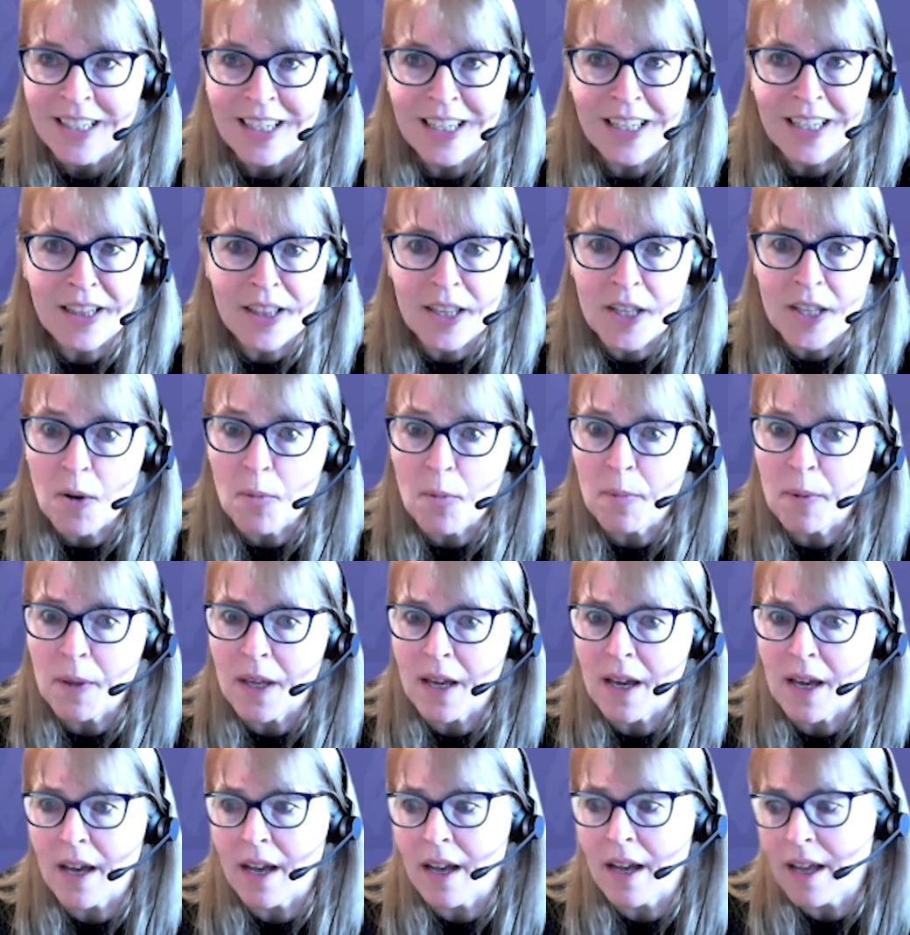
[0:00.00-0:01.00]

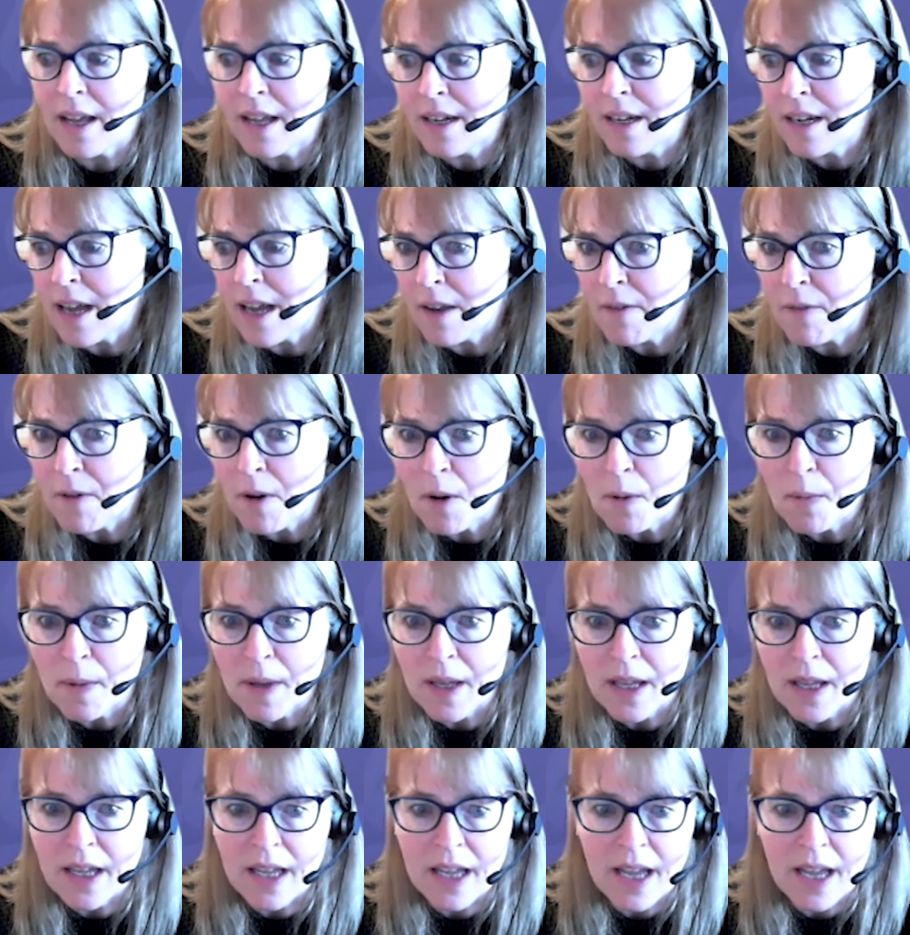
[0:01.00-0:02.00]
Ethiopia and
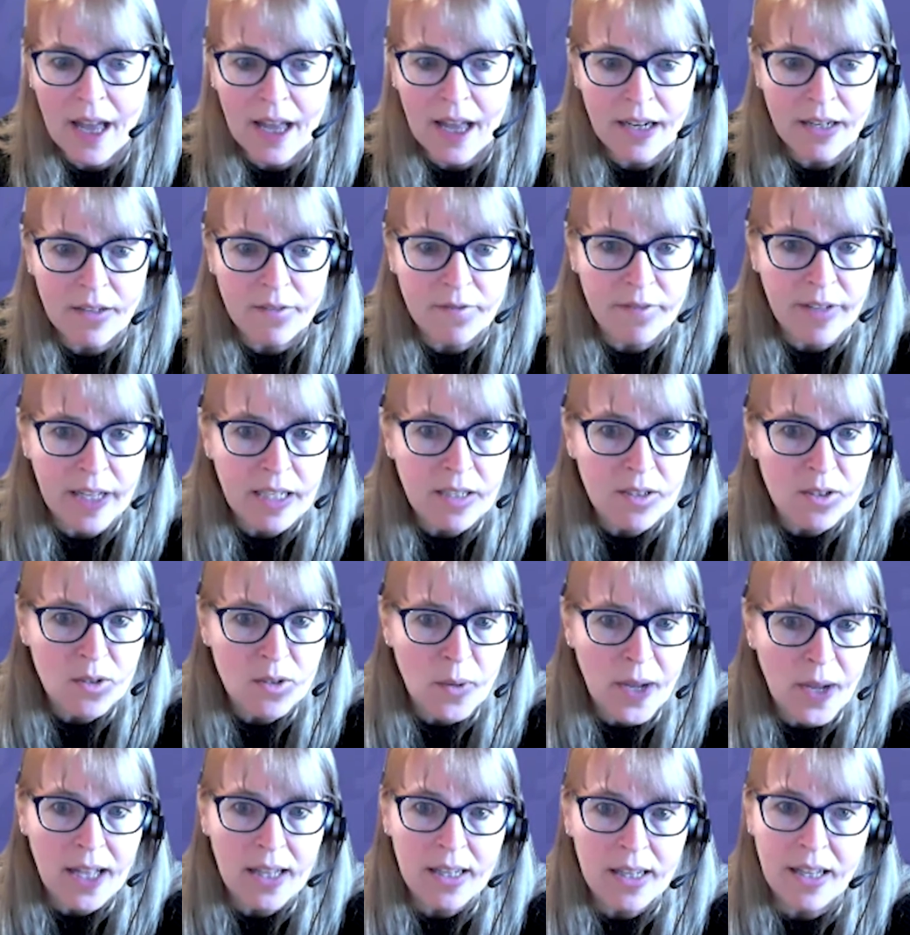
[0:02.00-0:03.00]
Nairobi and
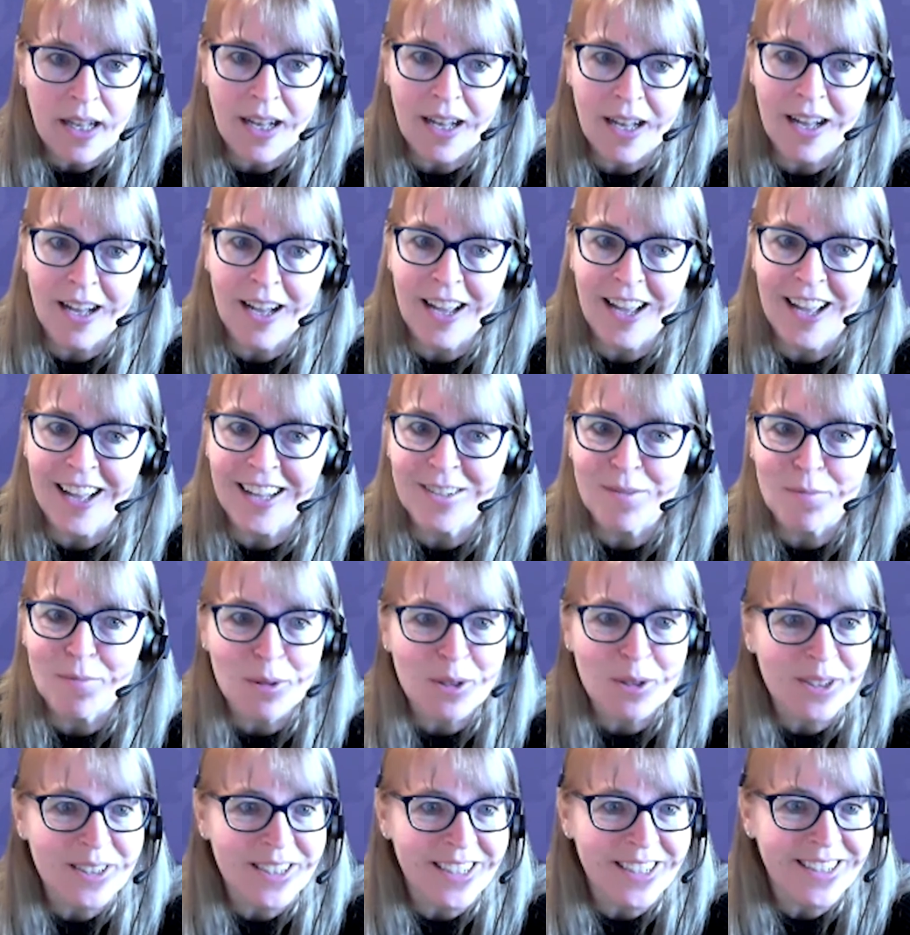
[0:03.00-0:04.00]
Venezuela and
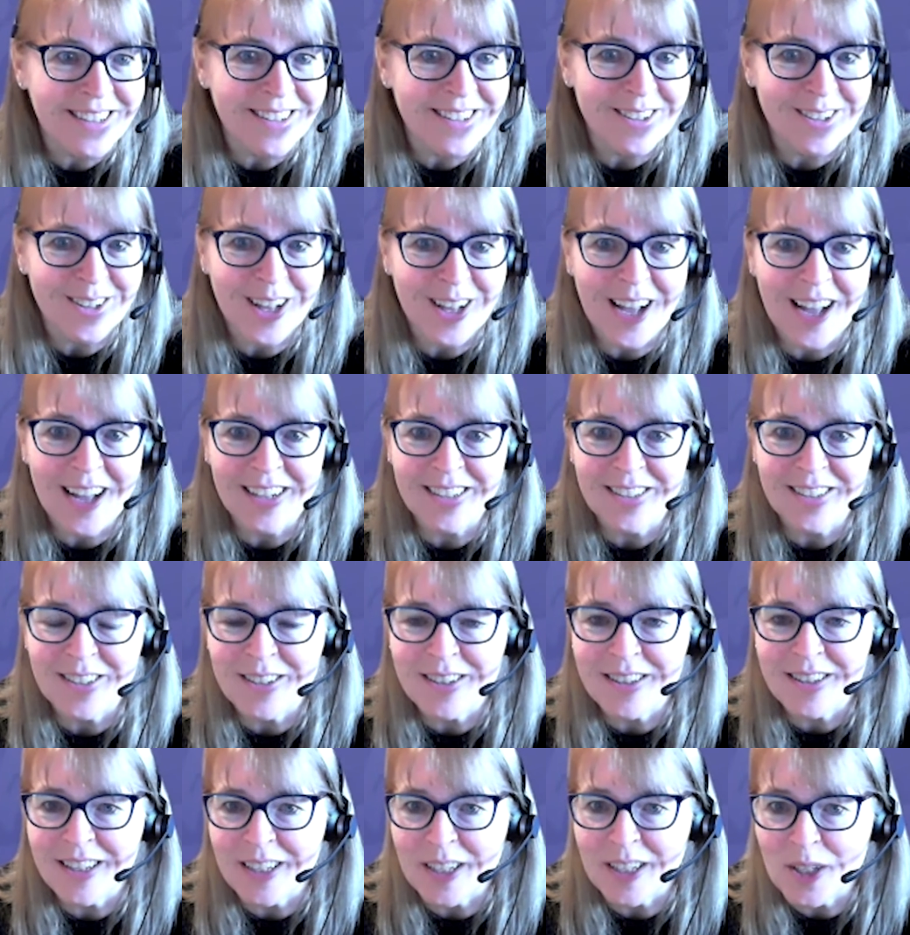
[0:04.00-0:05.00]
Brazil
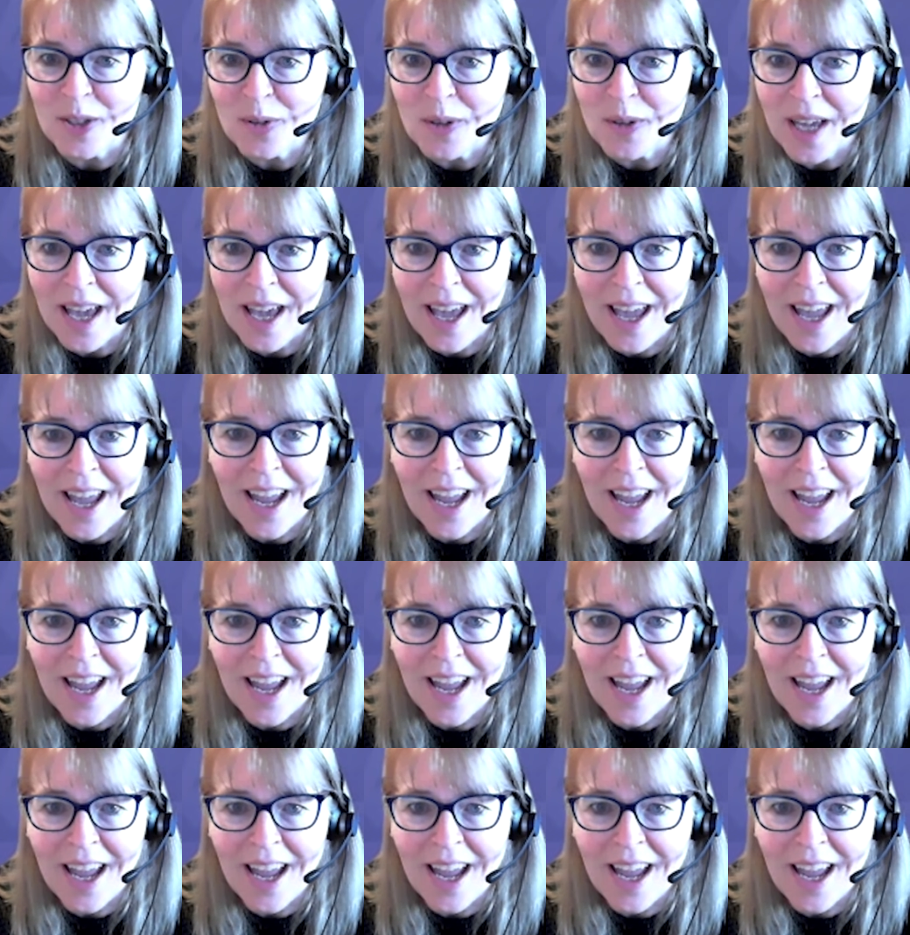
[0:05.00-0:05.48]
and the UK